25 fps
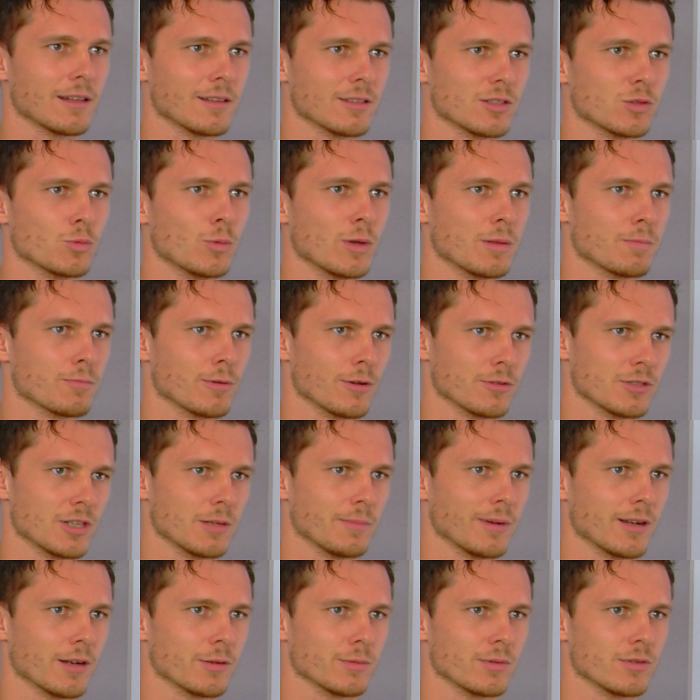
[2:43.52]
With project
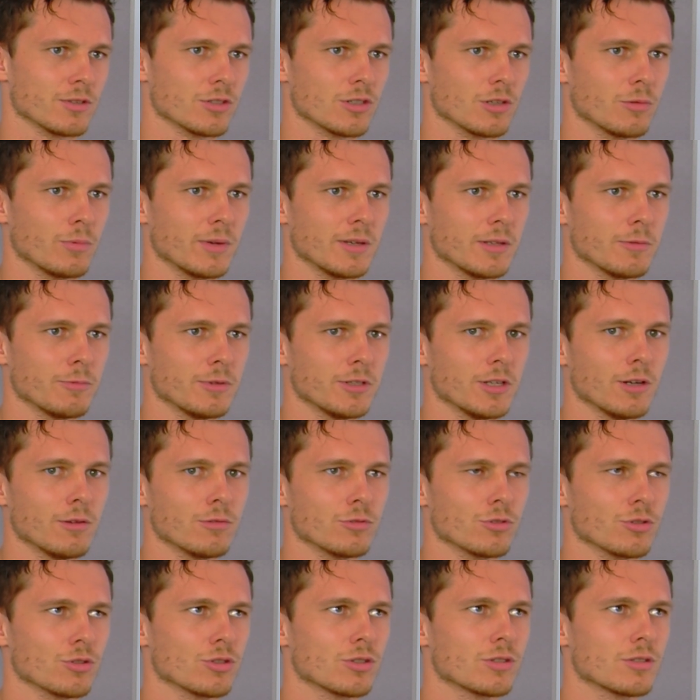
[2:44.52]
management, so we don't
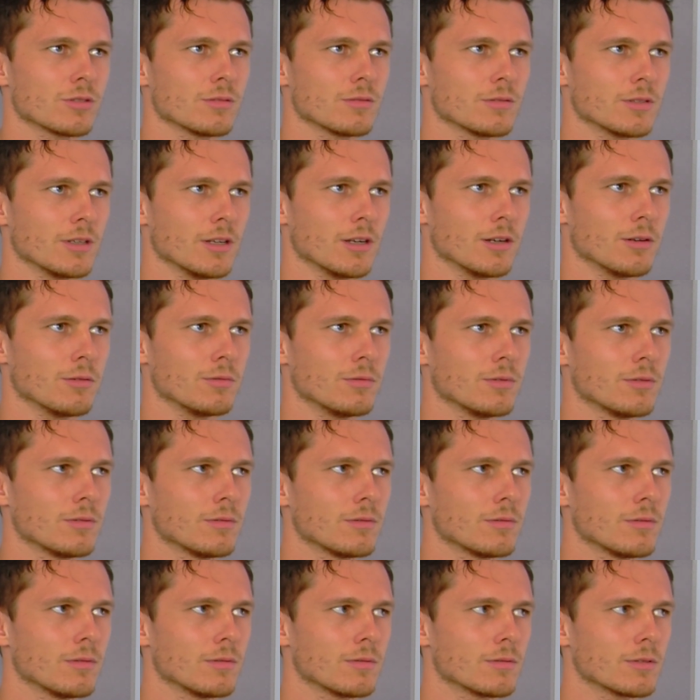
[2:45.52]
just
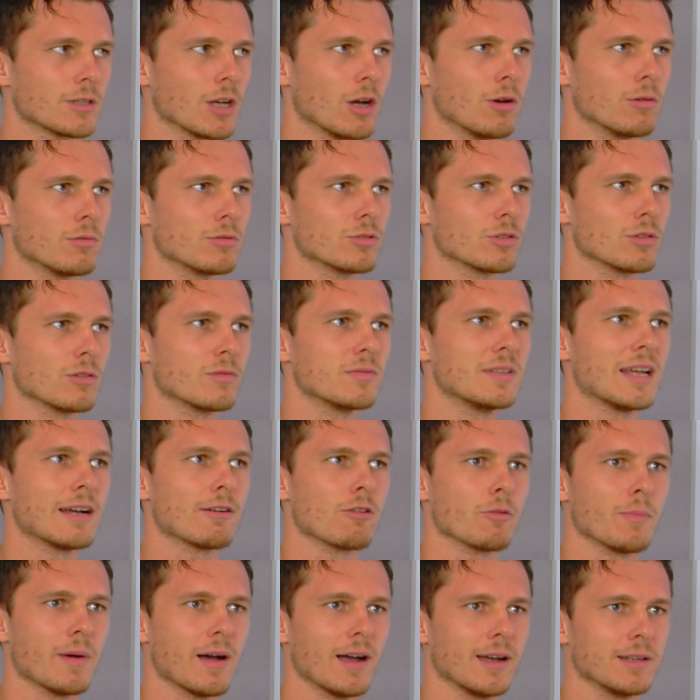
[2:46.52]
go sort of
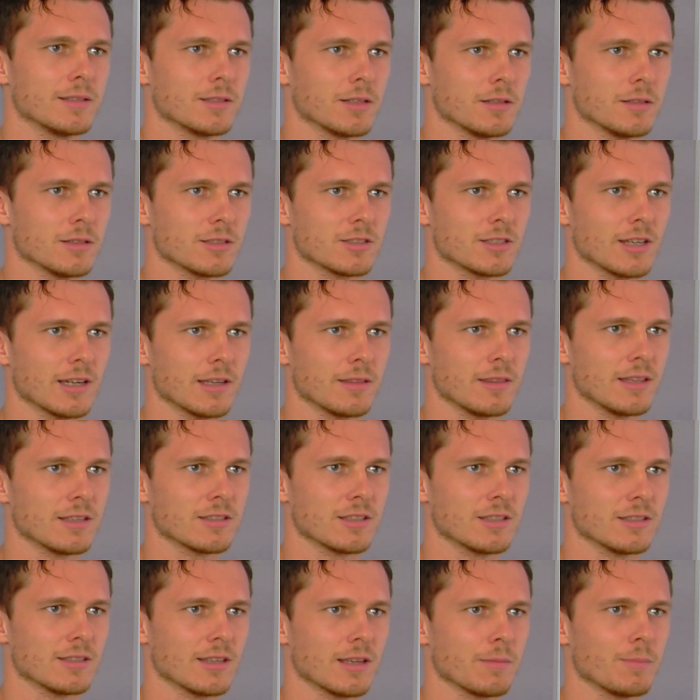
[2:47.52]
narrow-minded and say this
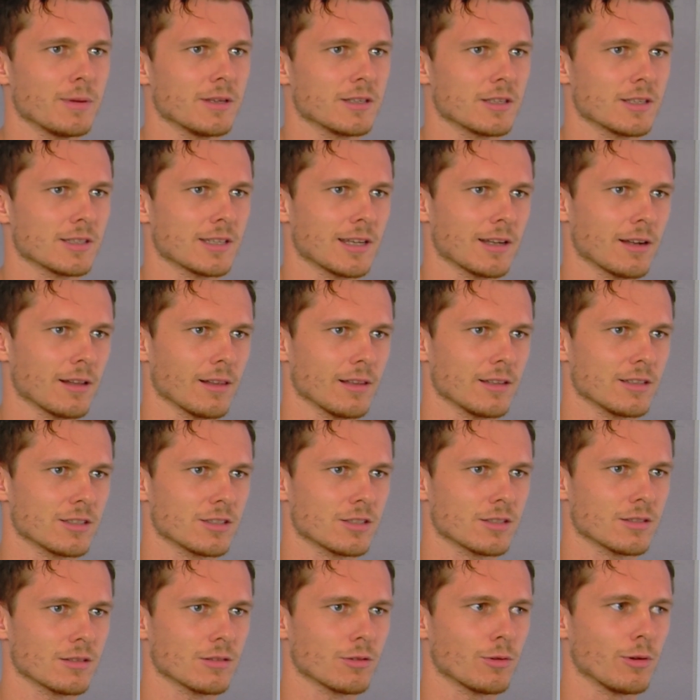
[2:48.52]
is a business
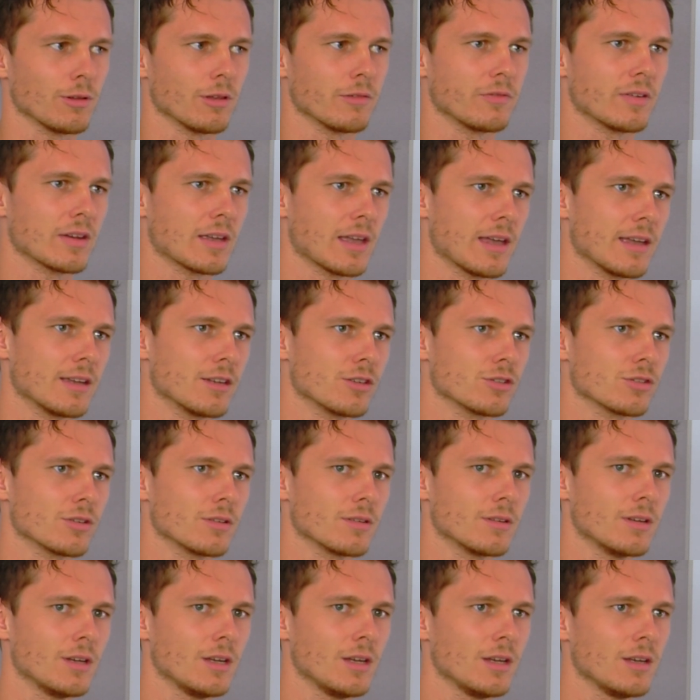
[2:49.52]
analyst qualification.
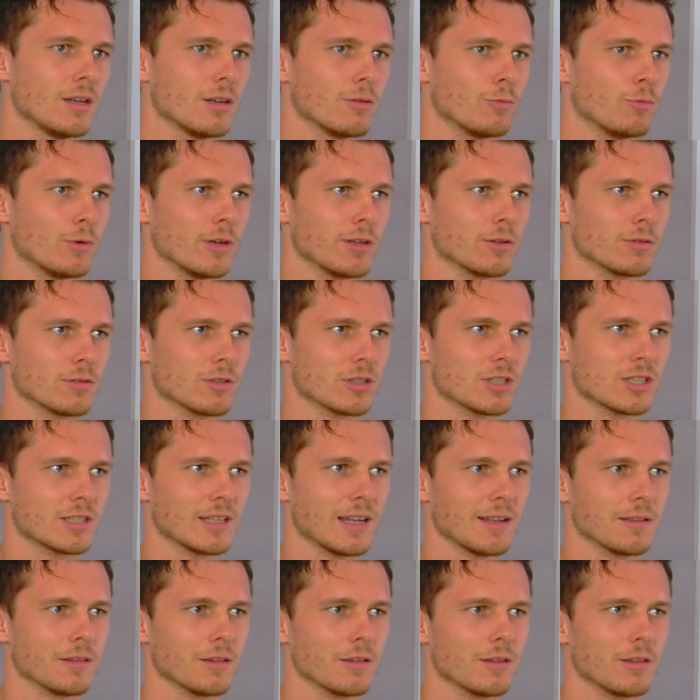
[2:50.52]
We
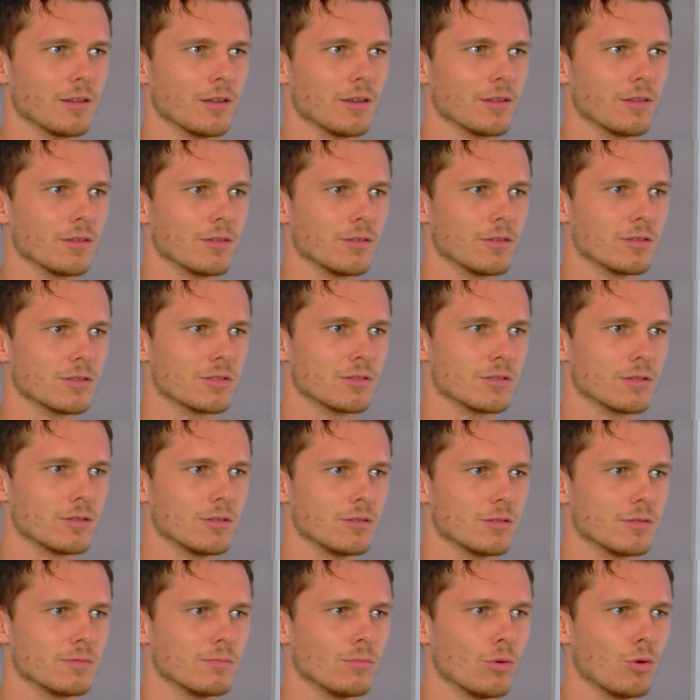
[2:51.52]
understand that
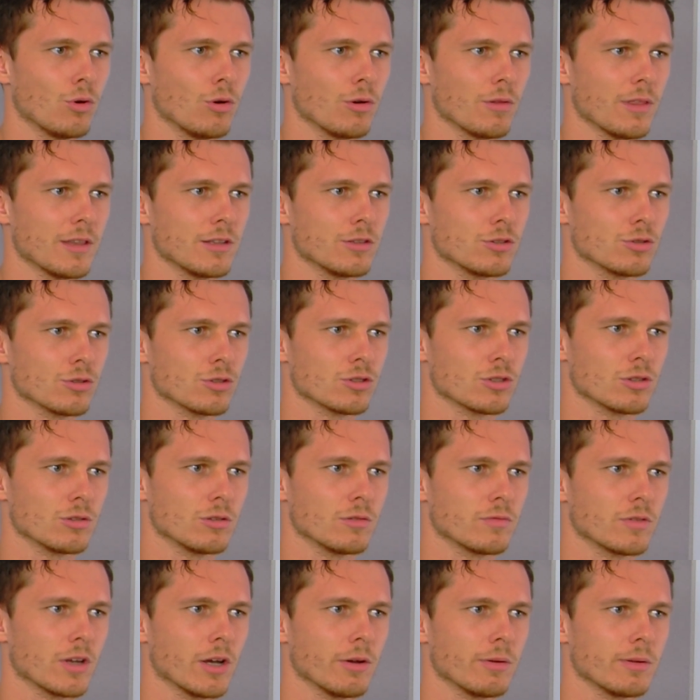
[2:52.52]
there's more than just sort
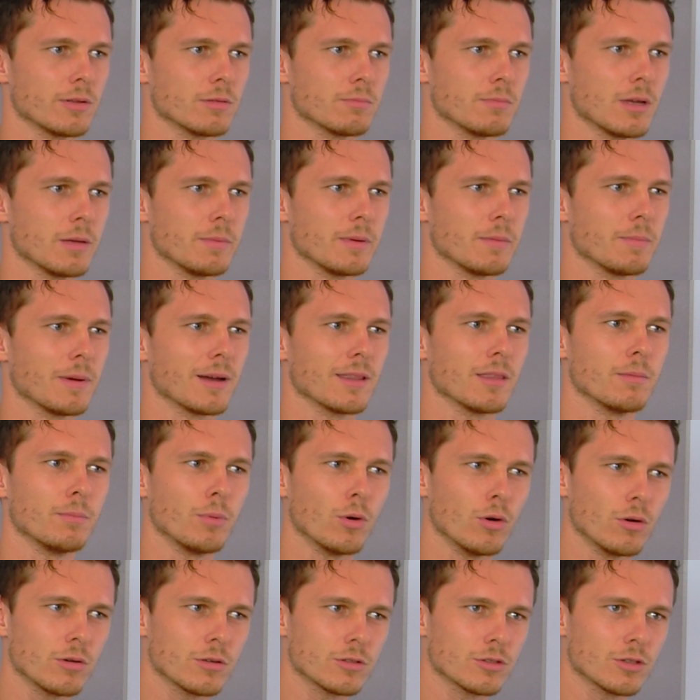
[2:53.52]
of going maybe by the
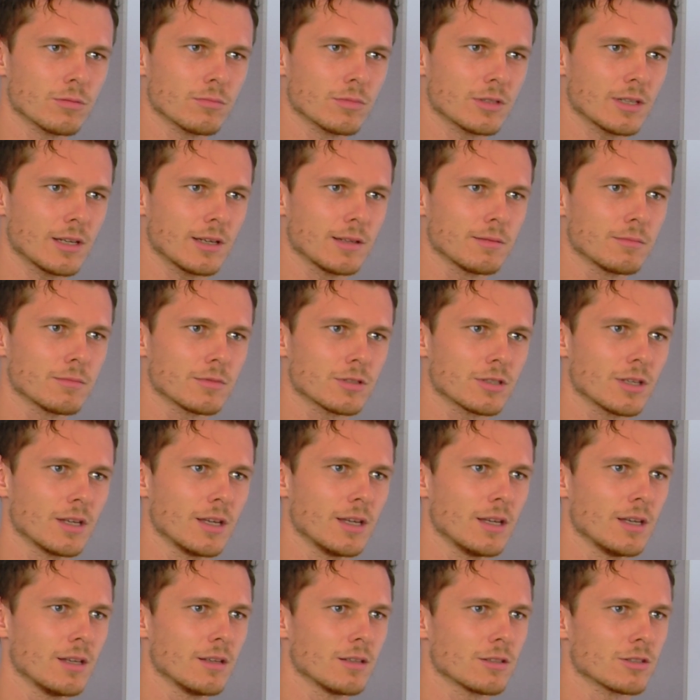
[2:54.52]
book sometimes.
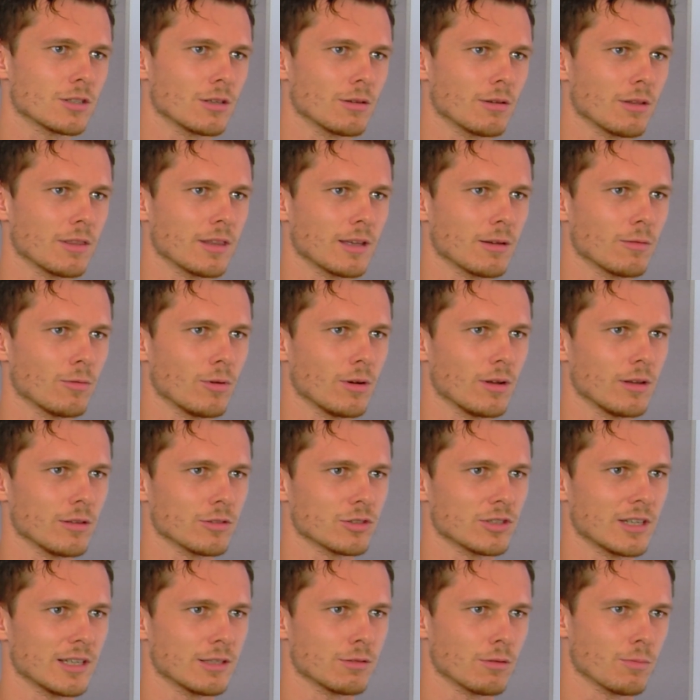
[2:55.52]
So I think what I'll
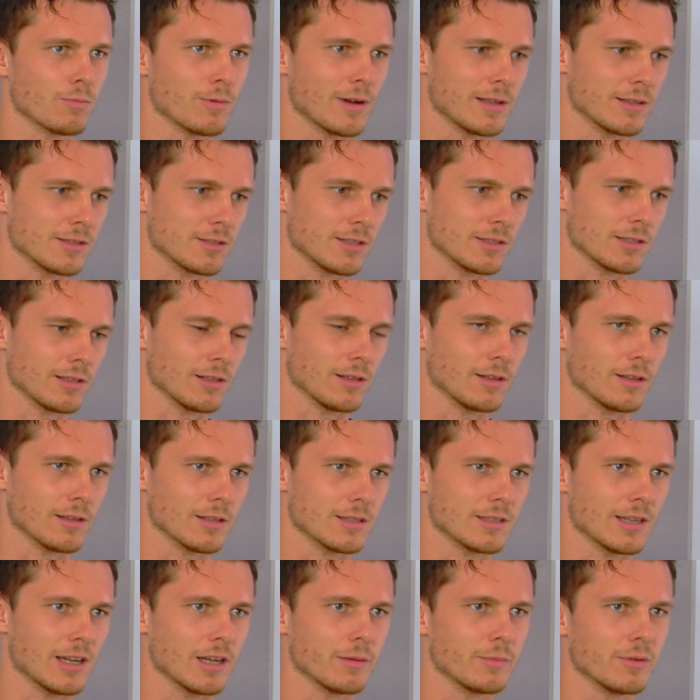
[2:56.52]
say to apprentices a lot of the
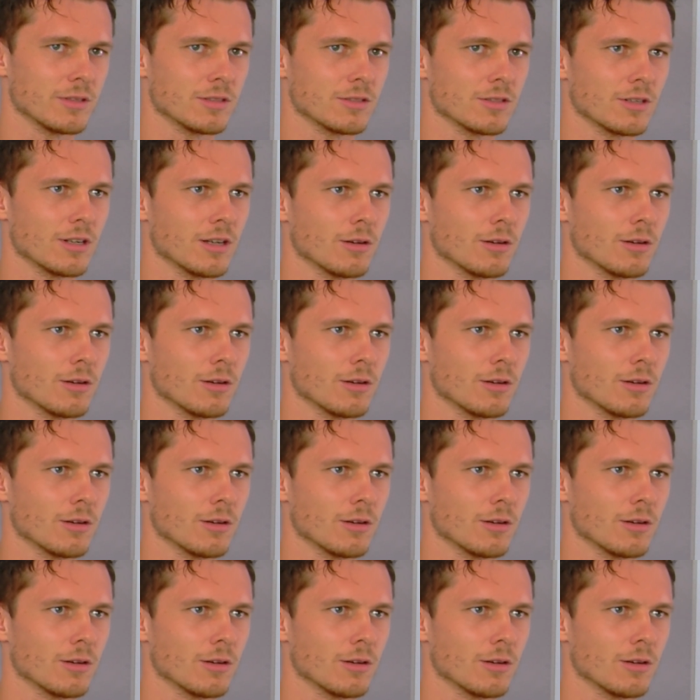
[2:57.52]
time is,